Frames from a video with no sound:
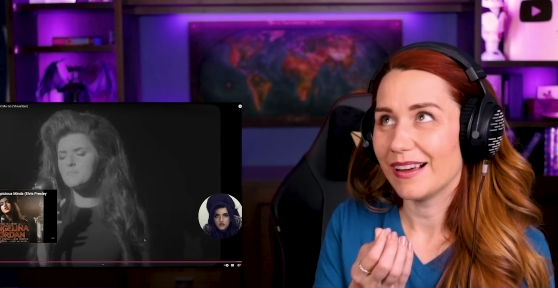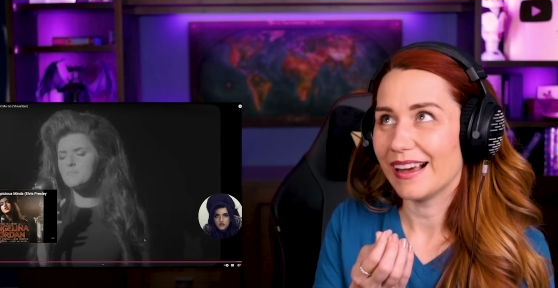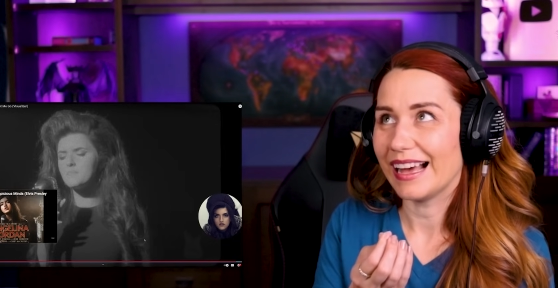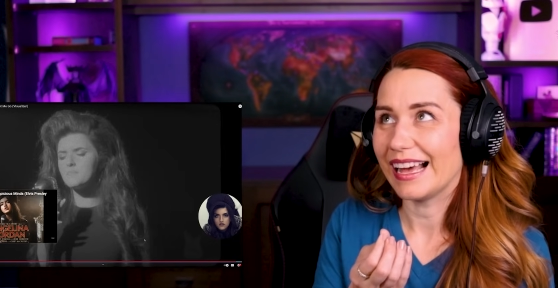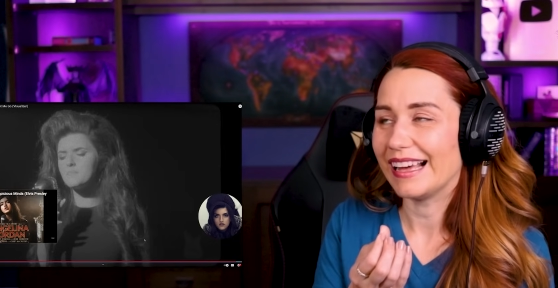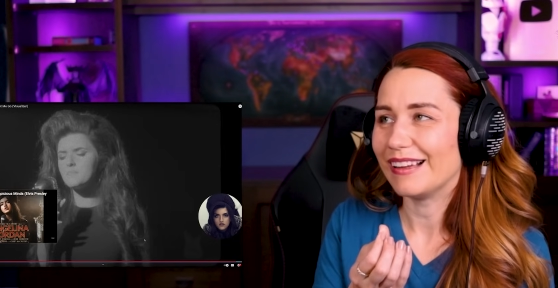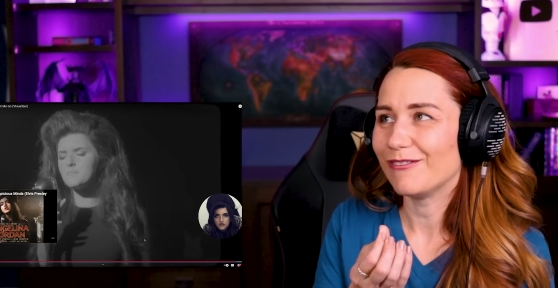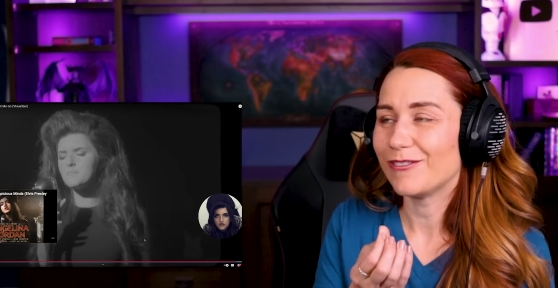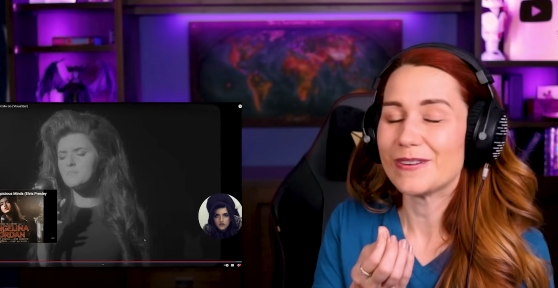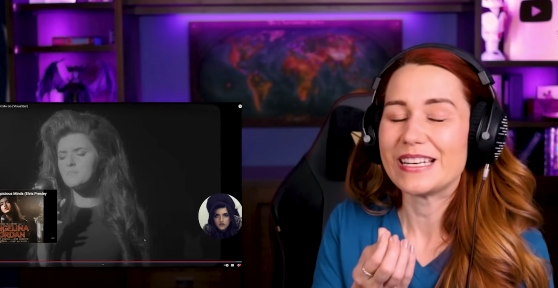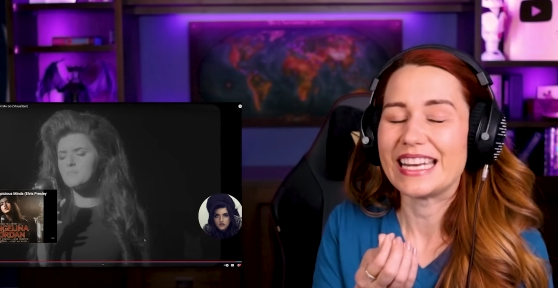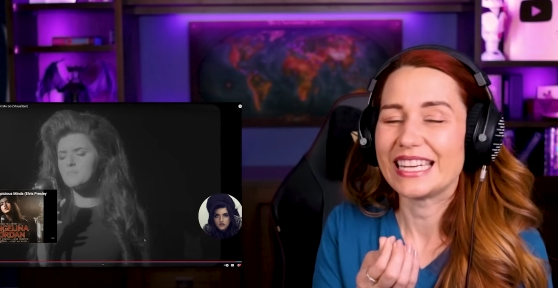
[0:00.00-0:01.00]
Speaker 1: uh,
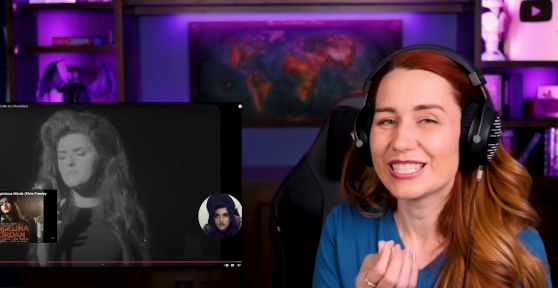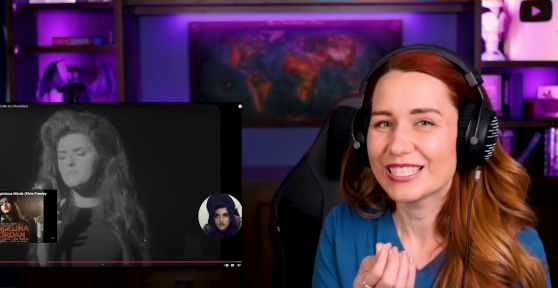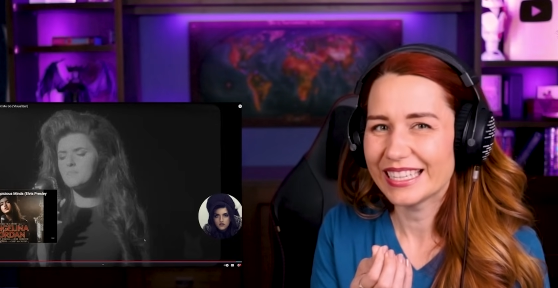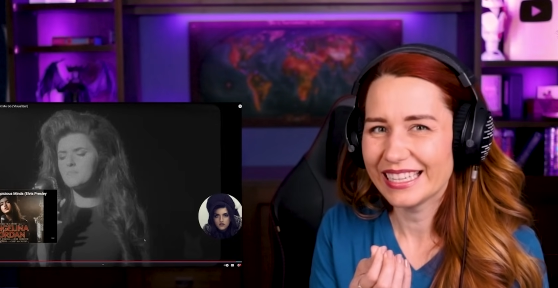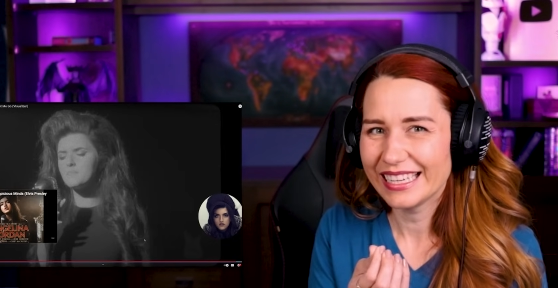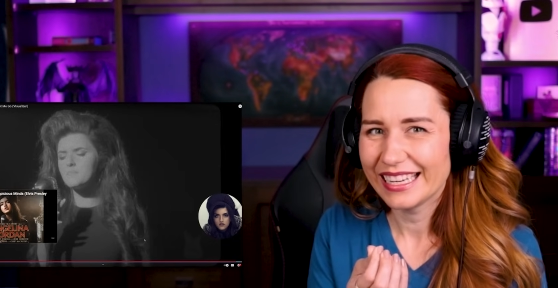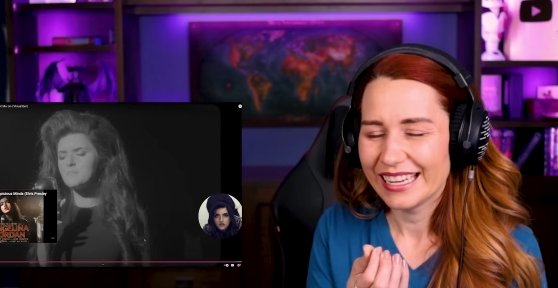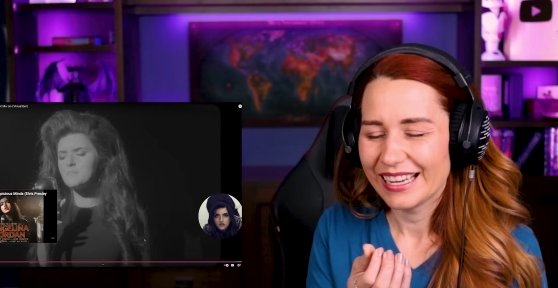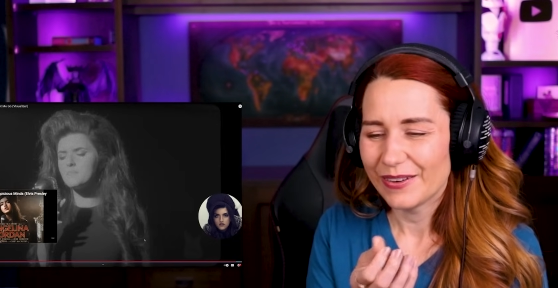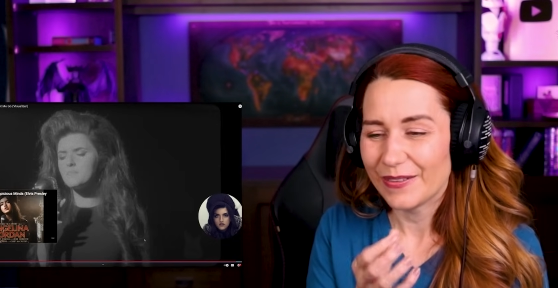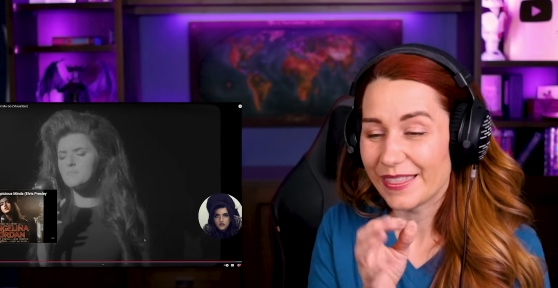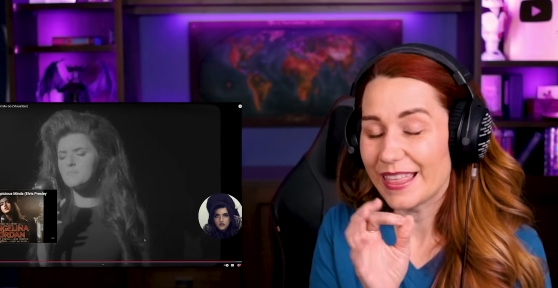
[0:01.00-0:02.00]
phonation
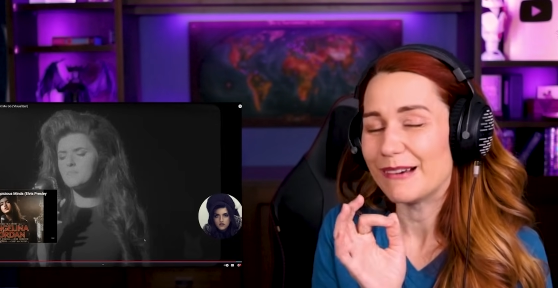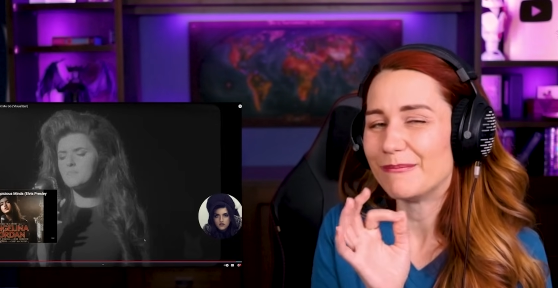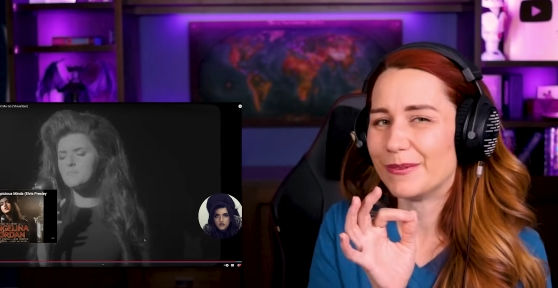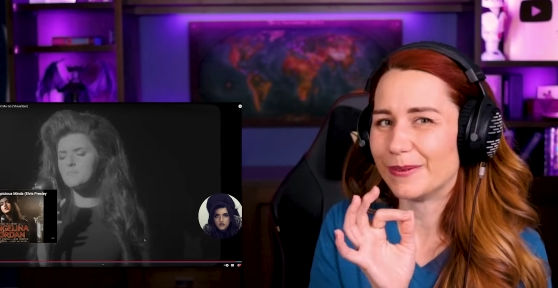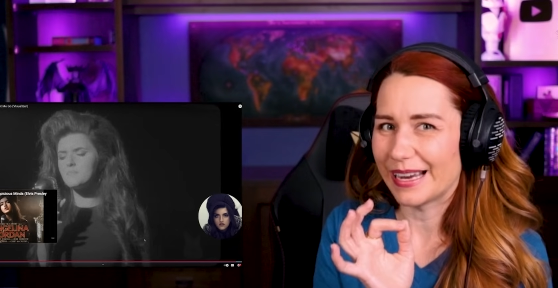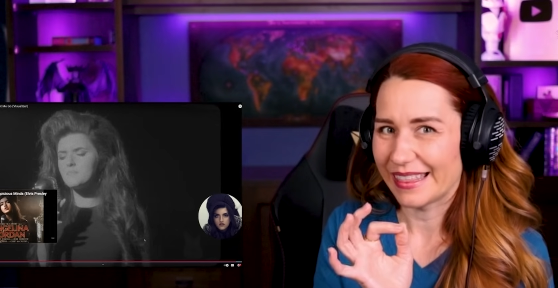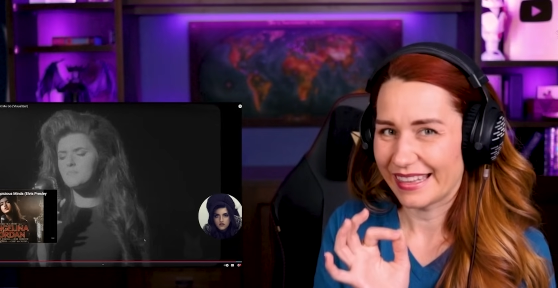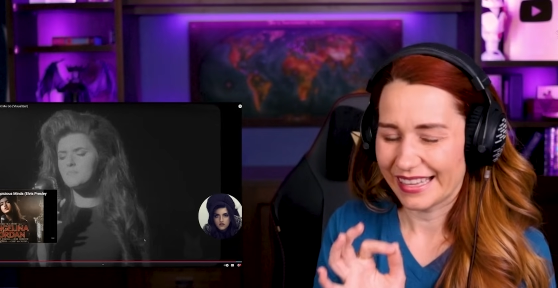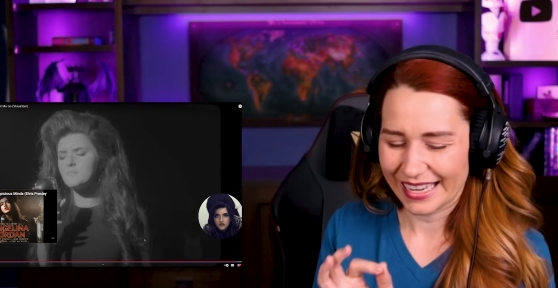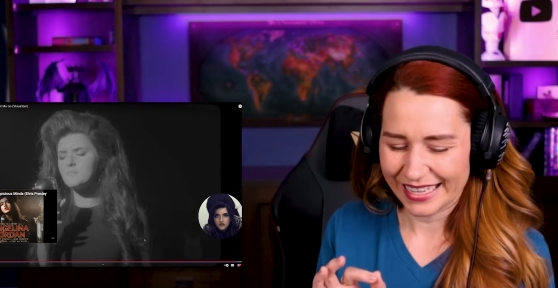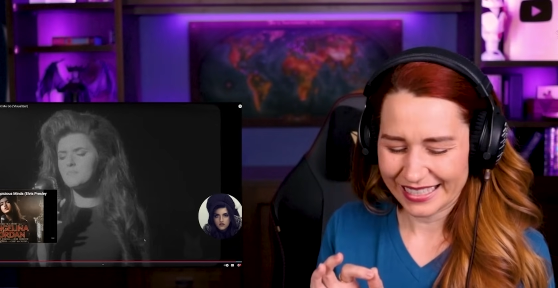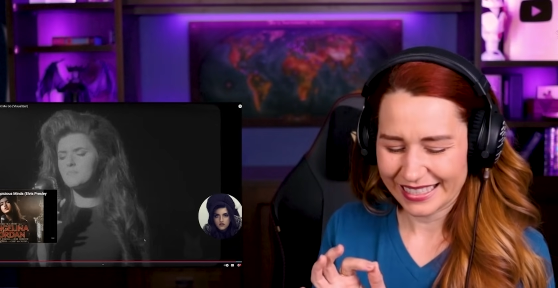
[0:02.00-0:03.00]
with that breath
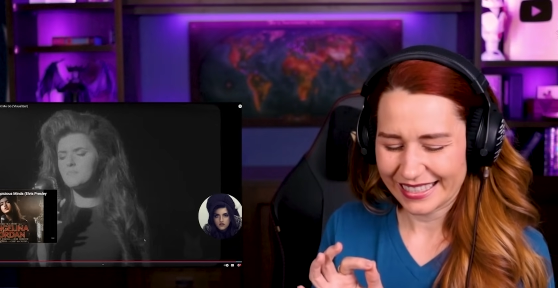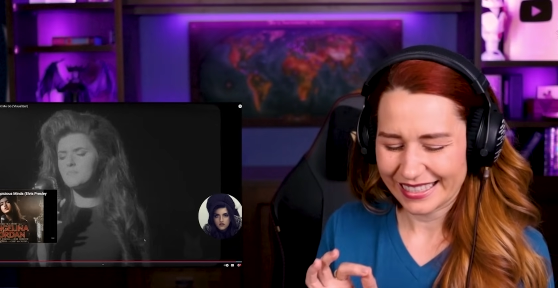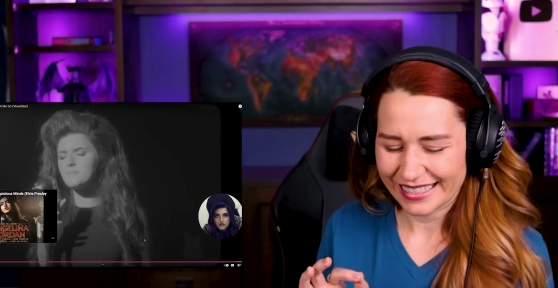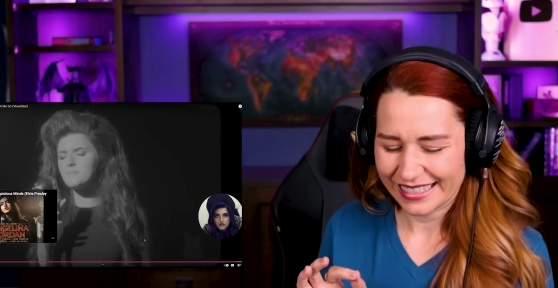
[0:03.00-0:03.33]
again.